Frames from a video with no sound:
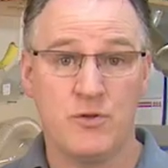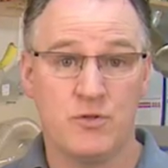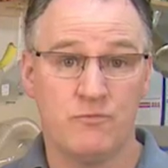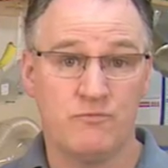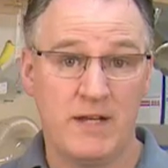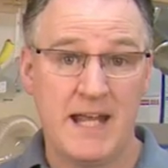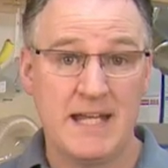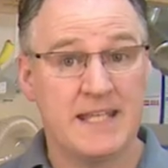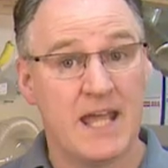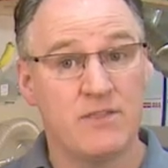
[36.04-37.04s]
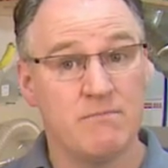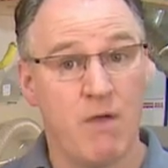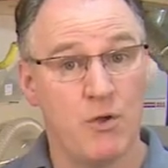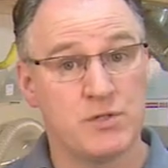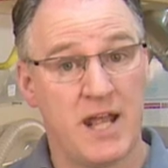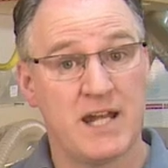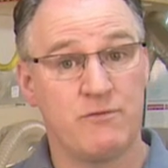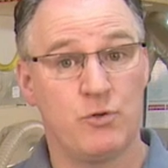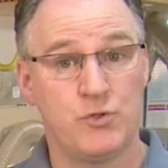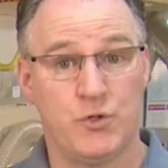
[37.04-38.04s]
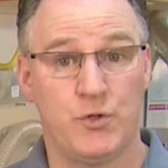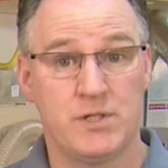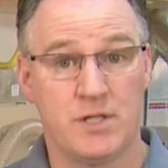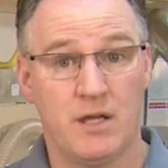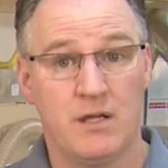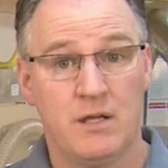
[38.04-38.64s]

to really get the most out of your jointer,